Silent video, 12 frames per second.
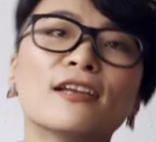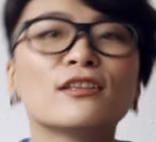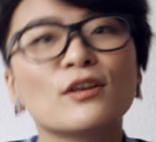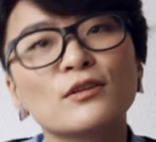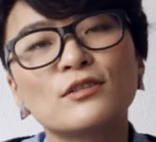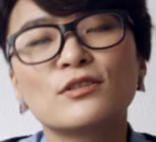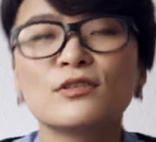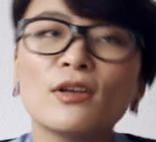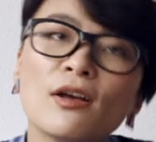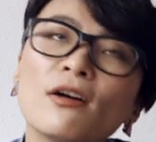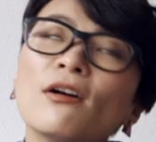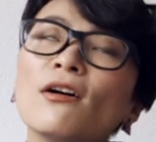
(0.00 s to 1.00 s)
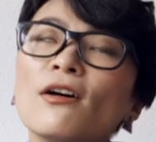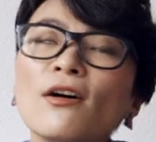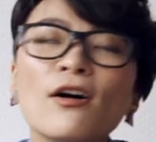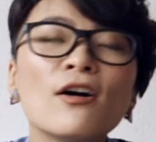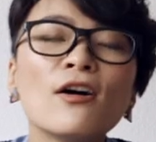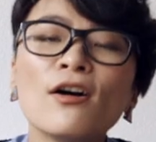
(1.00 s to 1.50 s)
Do,
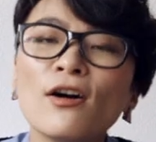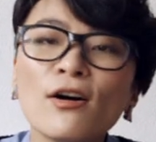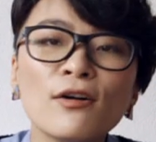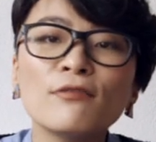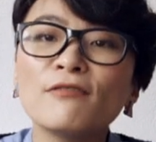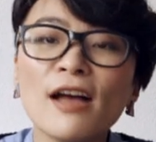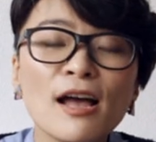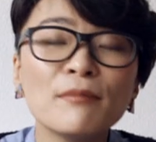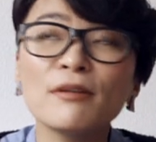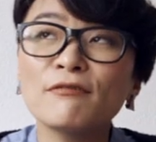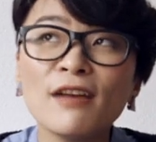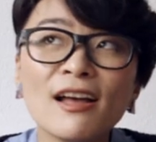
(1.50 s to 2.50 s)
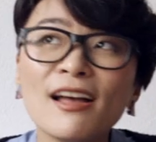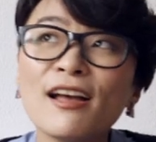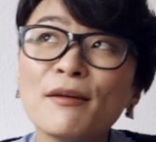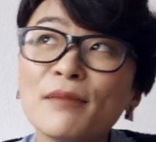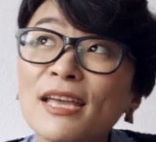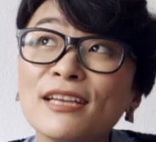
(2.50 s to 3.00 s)
sol, fa, me,
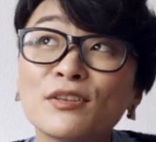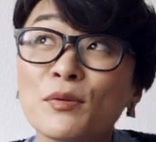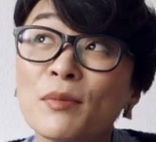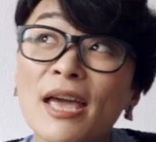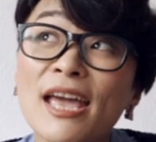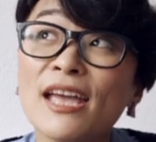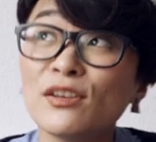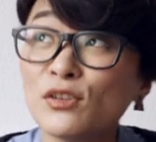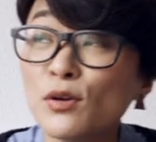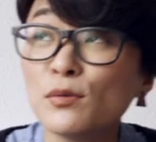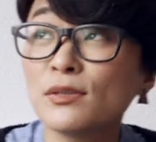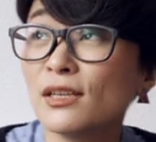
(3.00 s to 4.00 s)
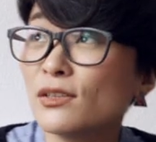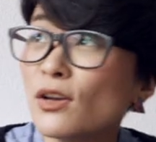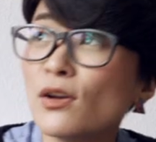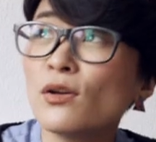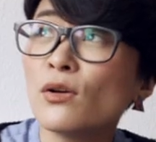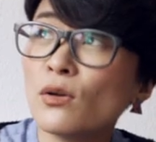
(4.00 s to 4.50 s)
do, me, do, te, do,
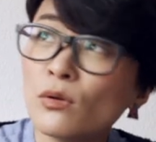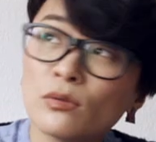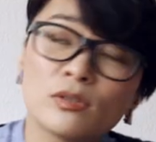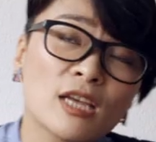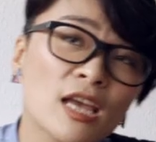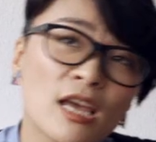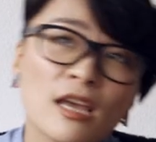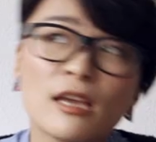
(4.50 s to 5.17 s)
te.